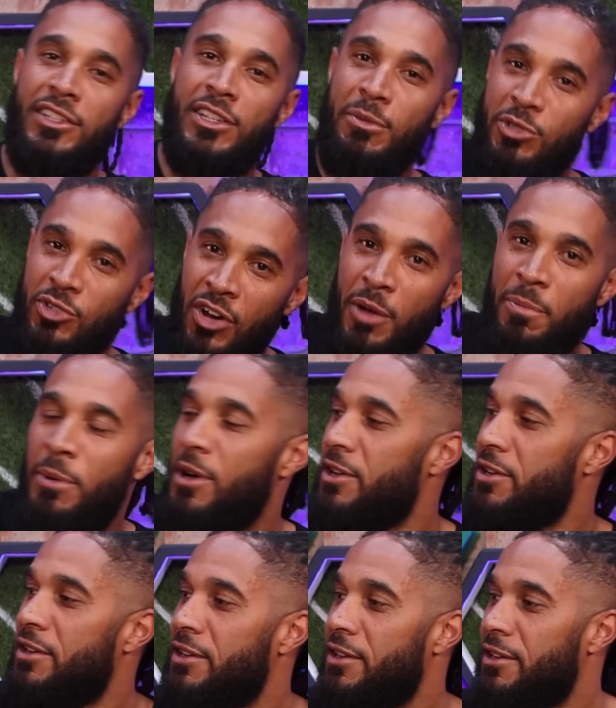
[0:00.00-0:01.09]
hit that subscribe
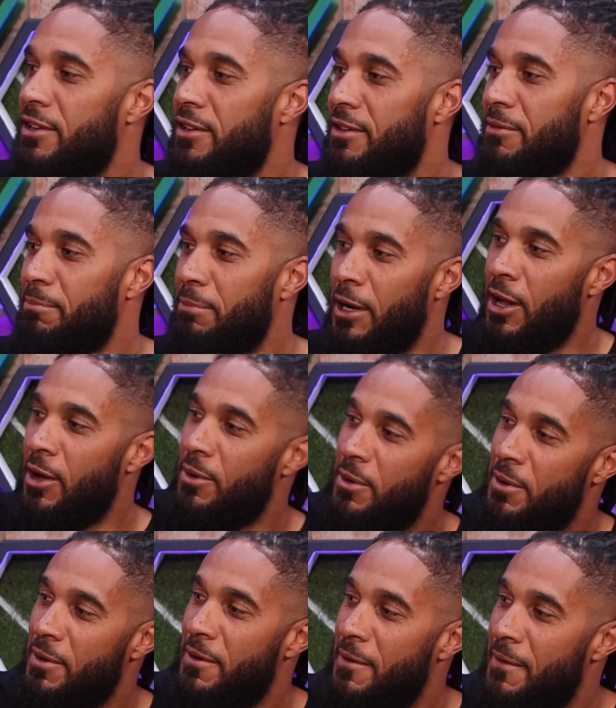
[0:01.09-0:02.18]
button
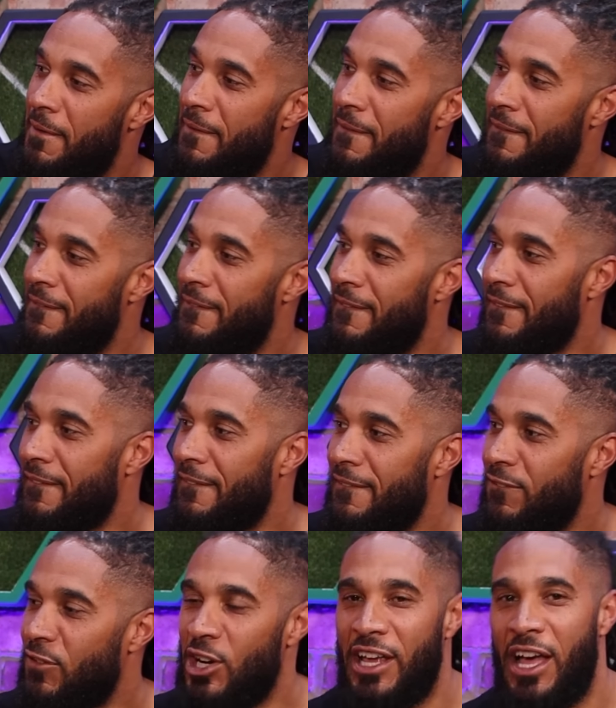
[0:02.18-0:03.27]
below.
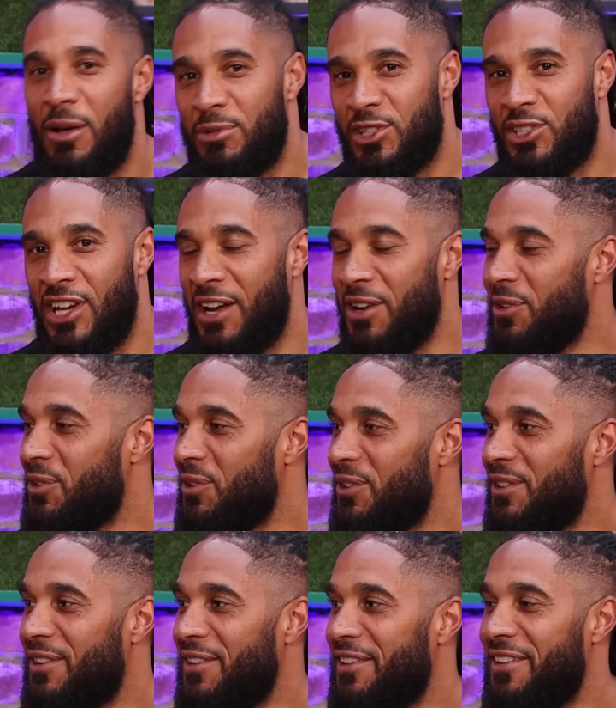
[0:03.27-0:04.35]
Really helps the
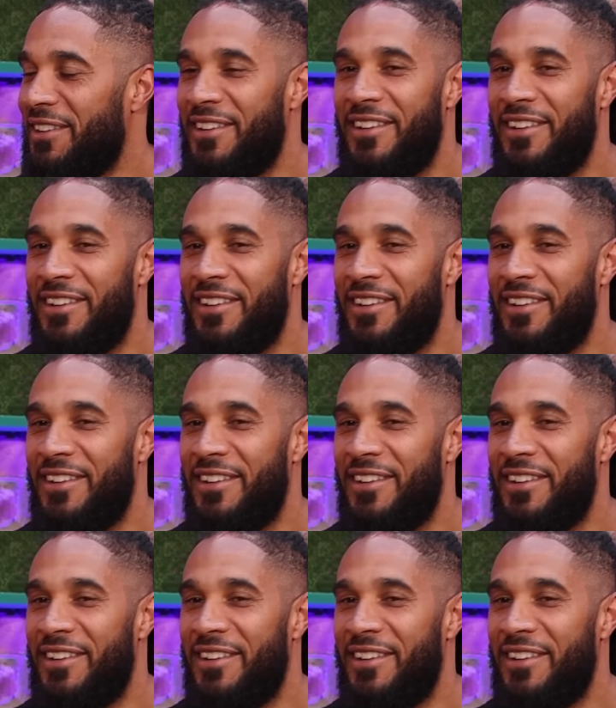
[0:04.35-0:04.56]
channel.